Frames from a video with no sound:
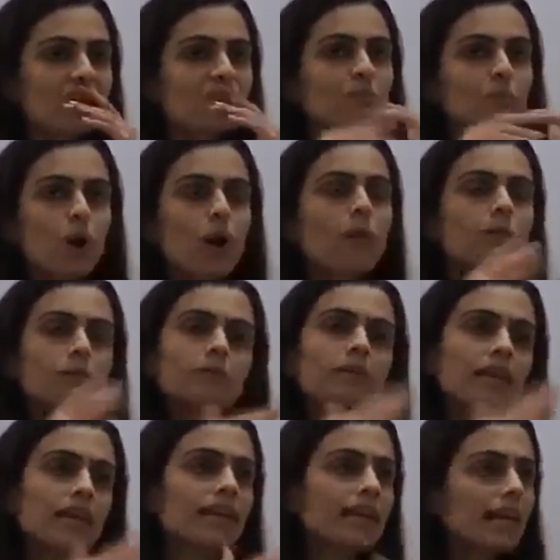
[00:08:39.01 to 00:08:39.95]
the problem
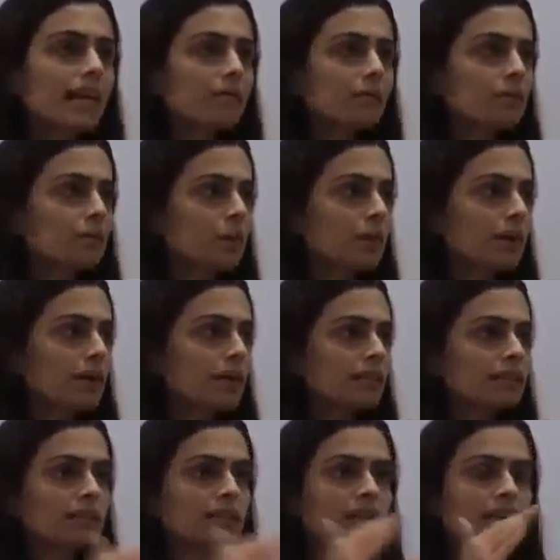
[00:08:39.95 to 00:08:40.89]
that I came
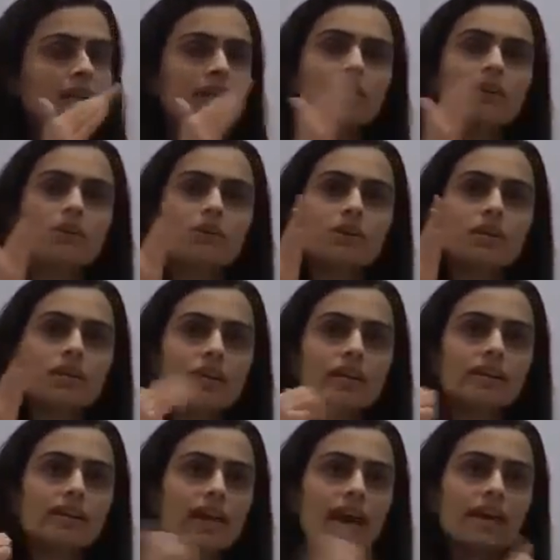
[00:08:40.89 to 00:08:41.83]
towards, you know, the
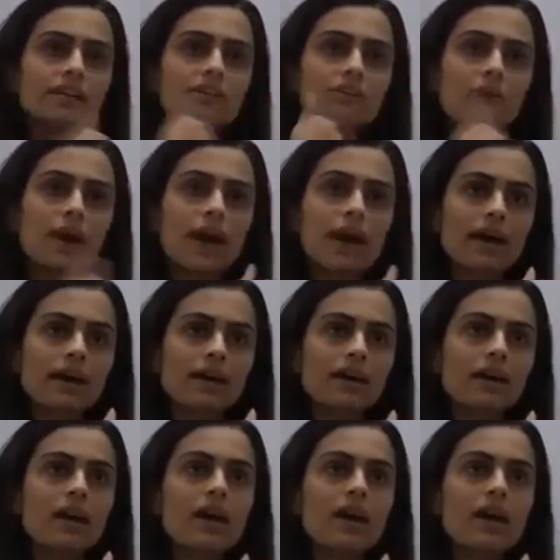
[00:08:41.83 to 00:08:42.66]
head-to-head,